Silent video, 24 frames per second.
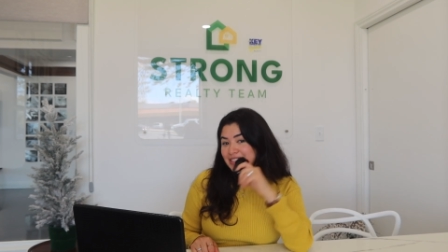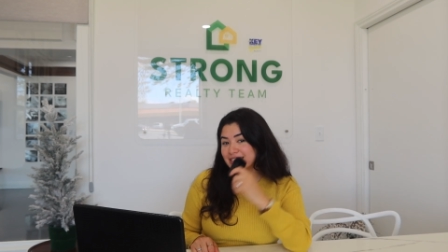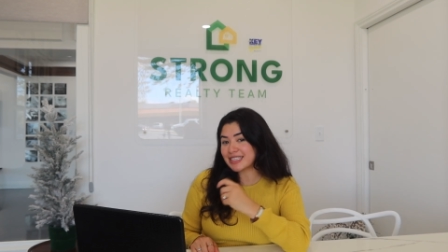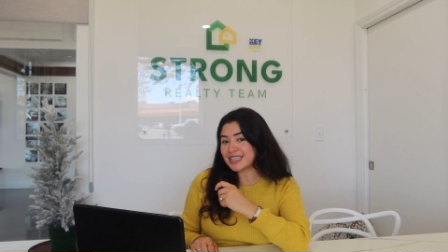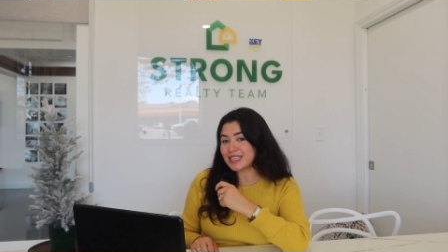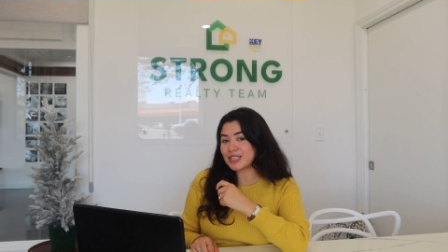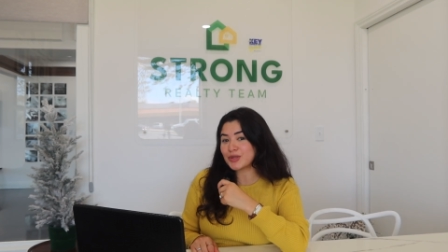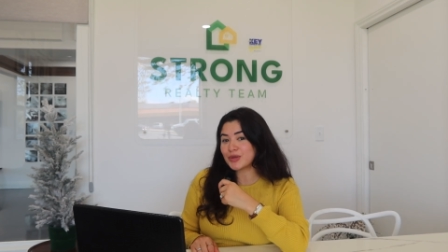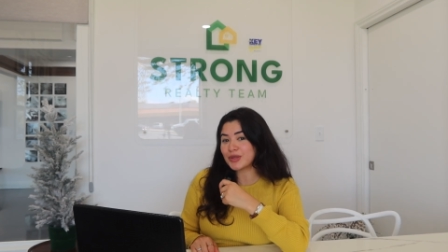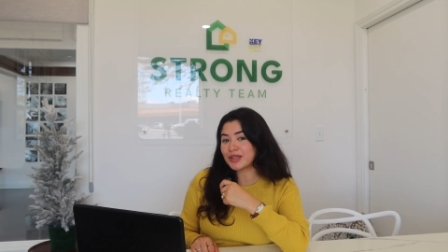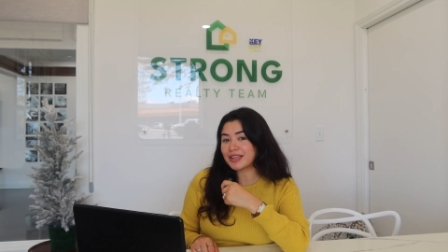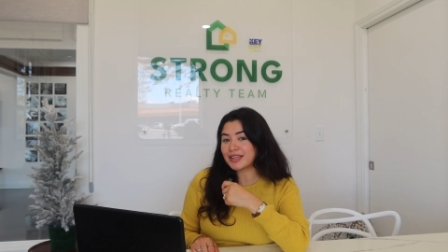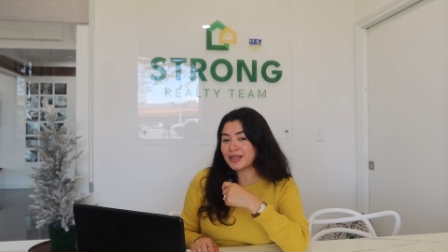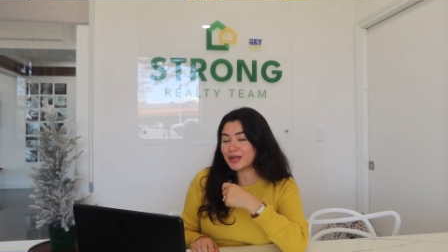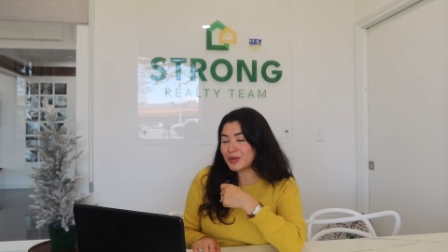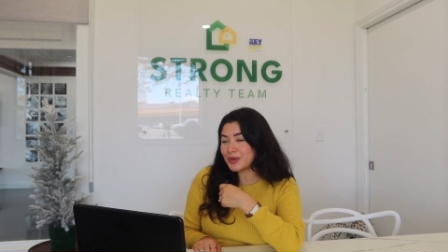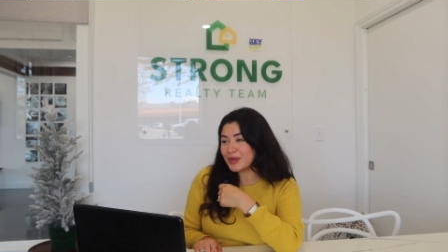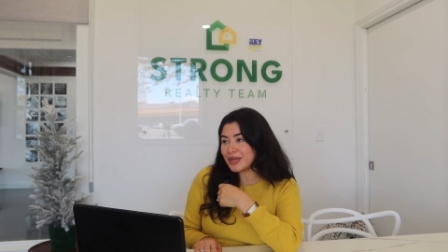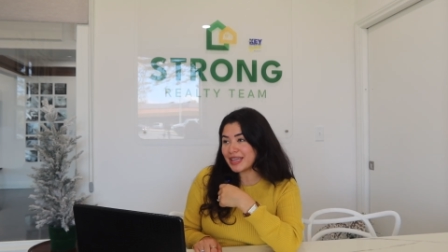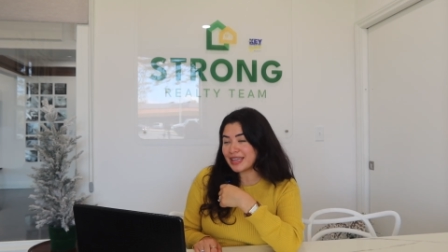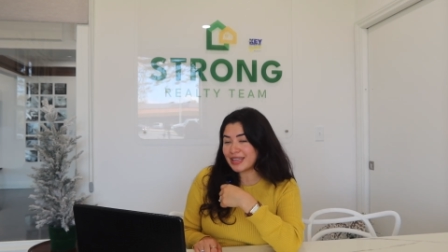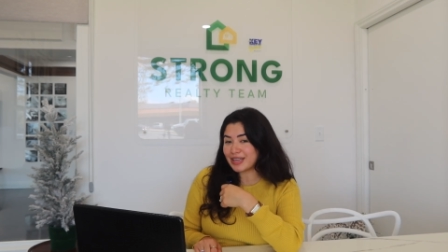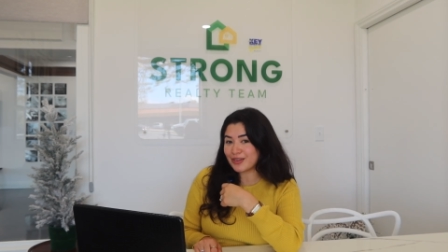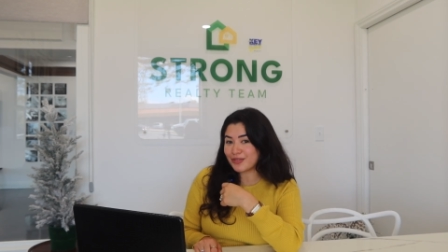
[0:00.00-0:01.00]
She's going to do a
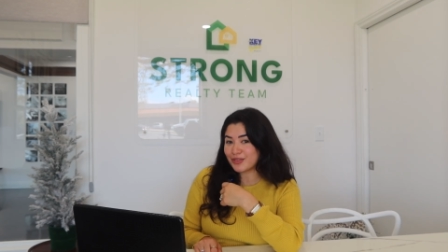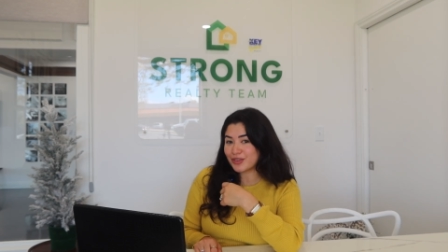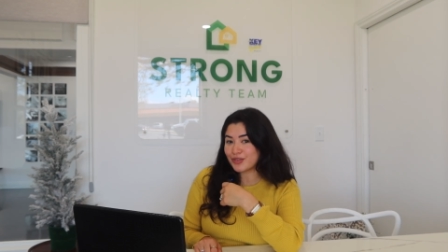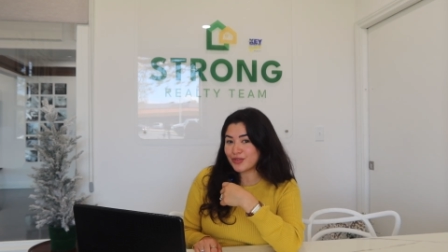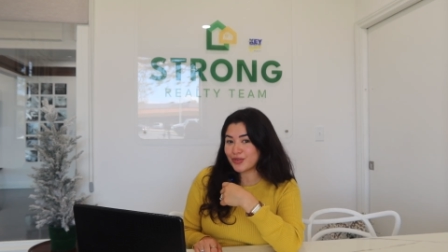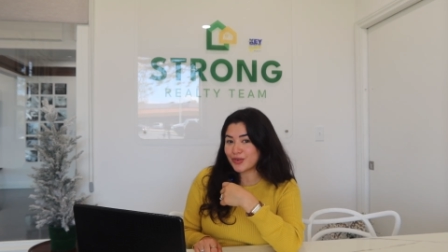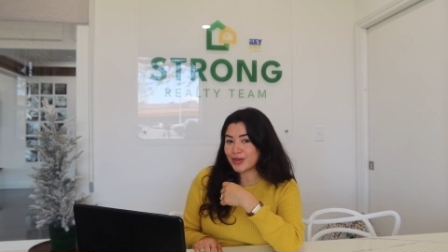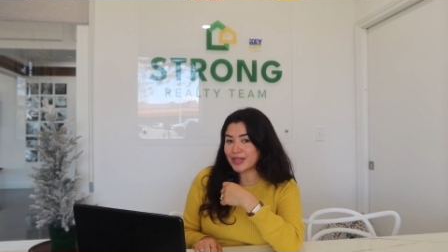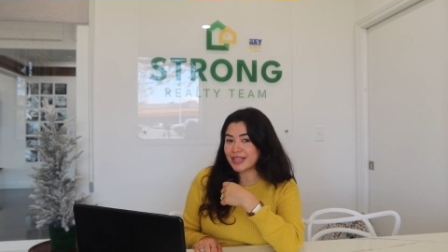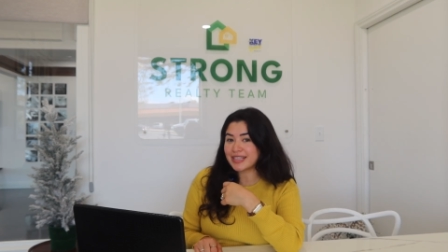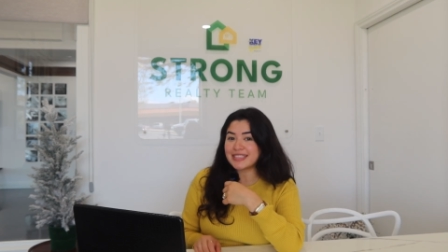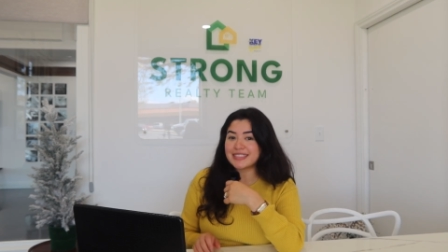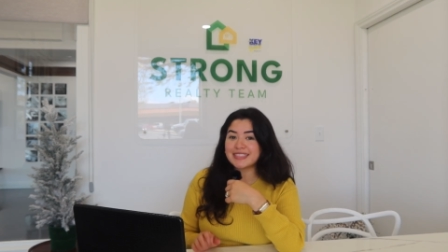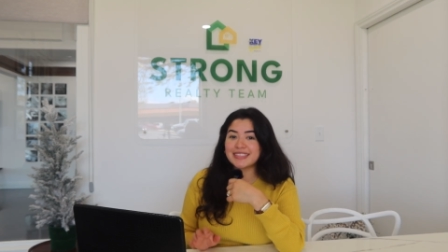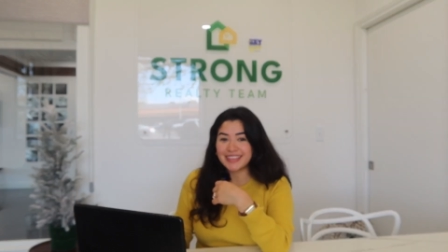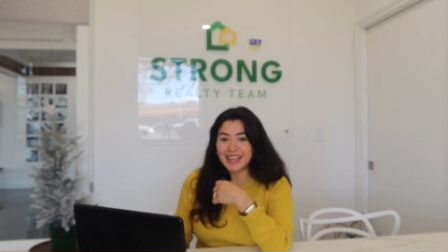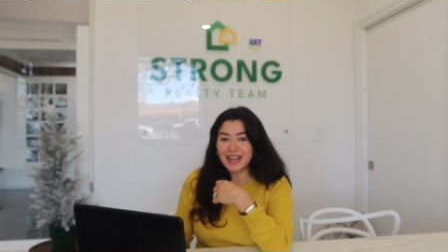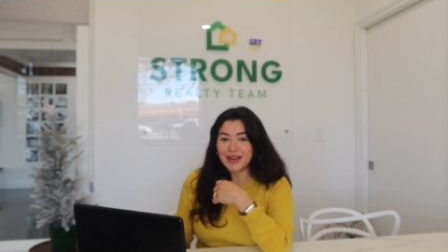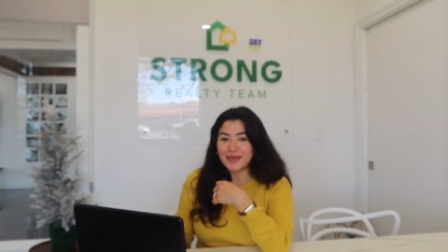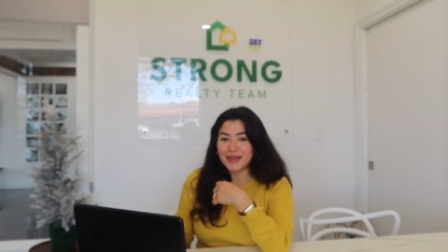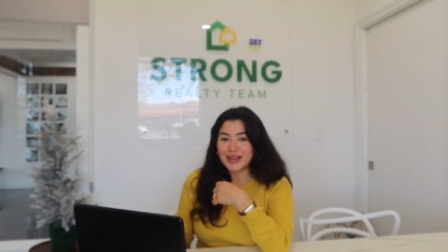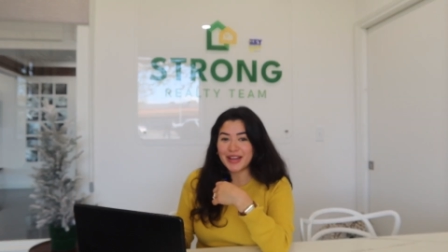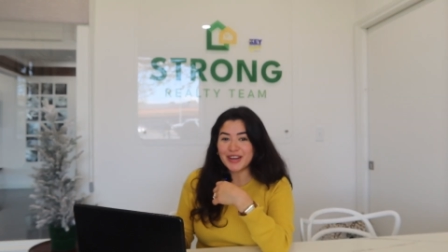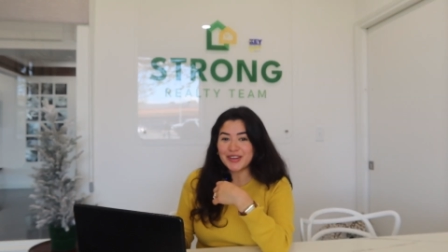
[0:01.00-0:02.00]
little interview for us.
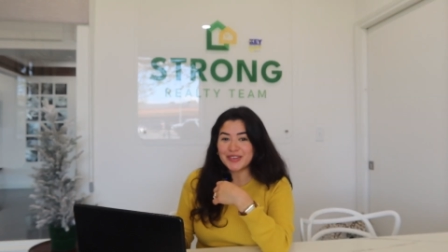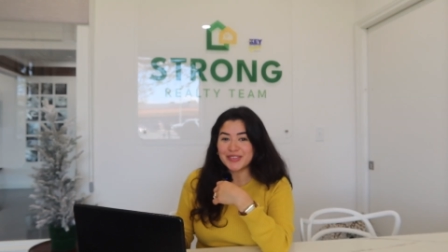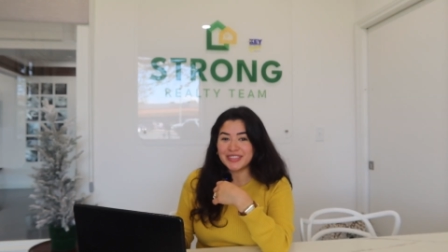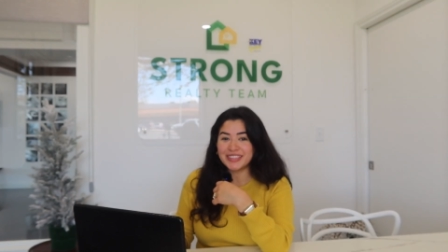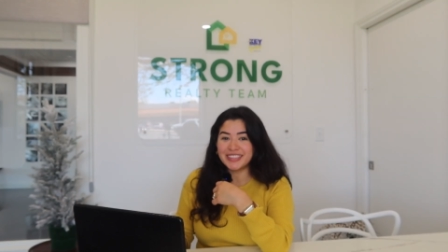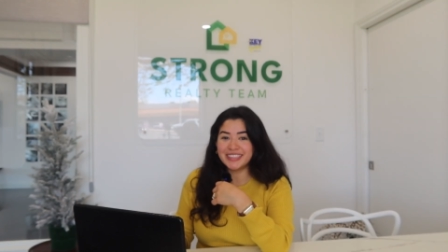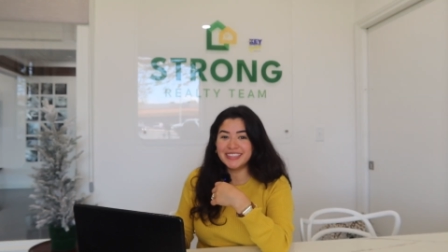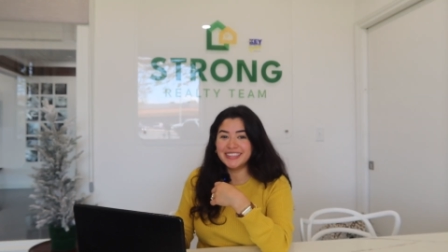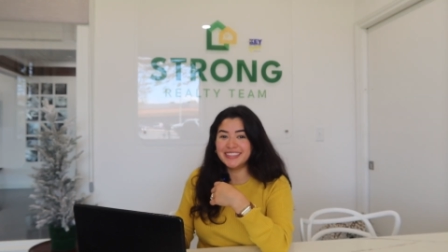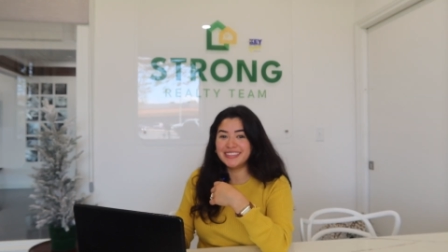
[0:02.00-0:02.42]
Here we go.